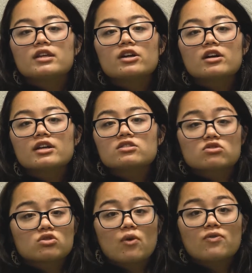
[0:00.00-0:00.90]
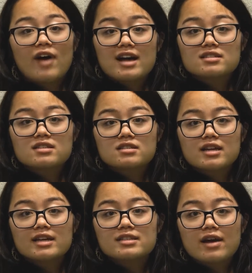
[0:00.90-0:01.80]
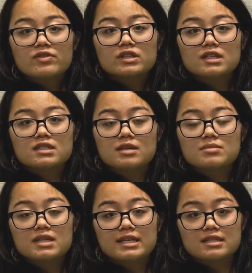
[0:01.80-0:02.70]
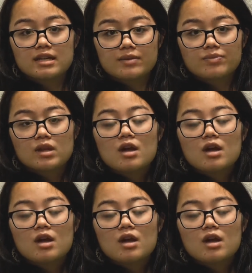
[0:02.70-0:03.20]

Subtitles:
The internet's so fast these days, everything seems instant.